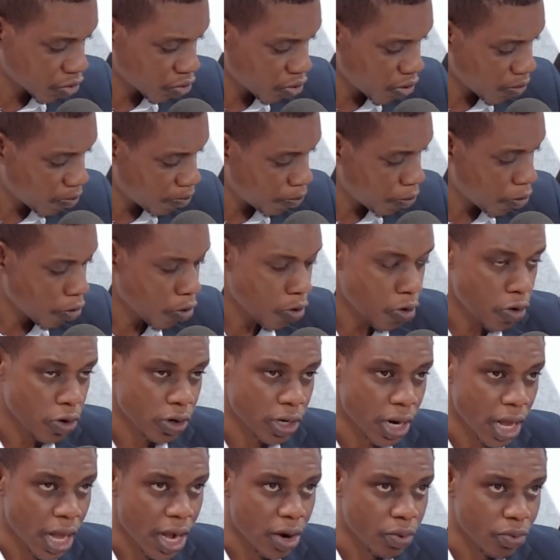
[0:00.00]

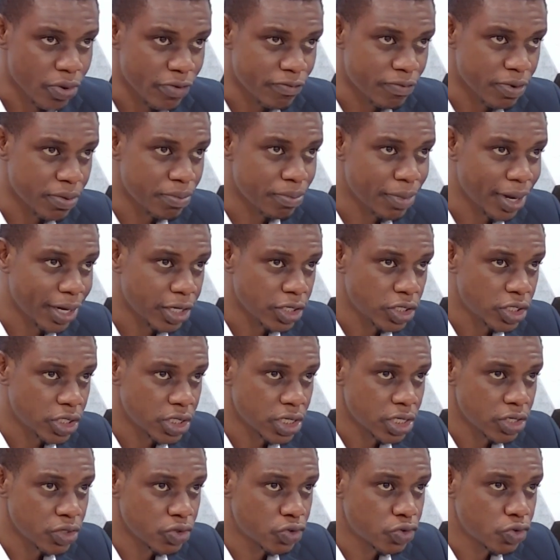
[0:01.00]
report. We've been
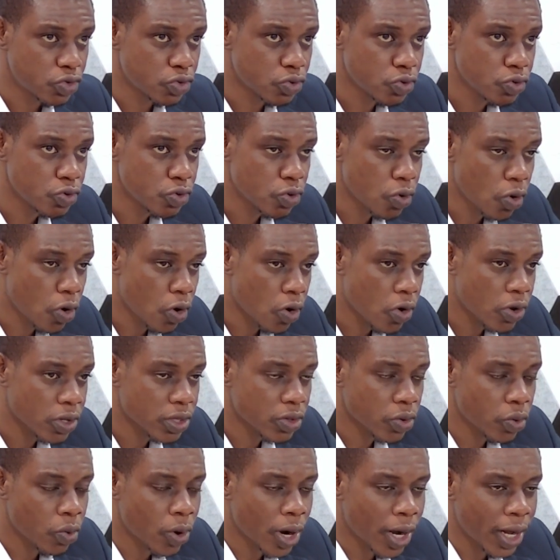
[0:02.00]
mentioning to you all
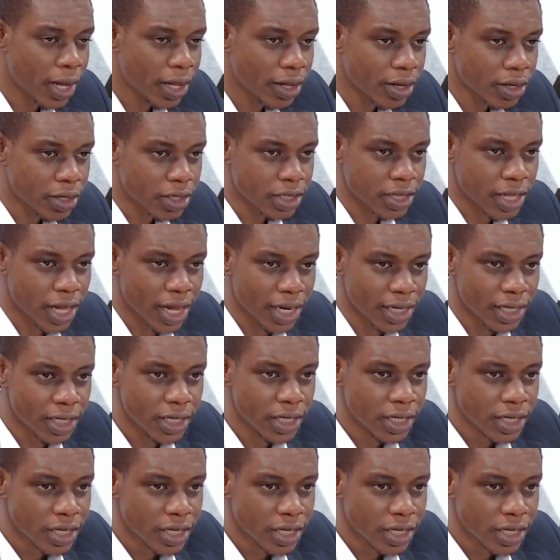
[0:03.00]
the while that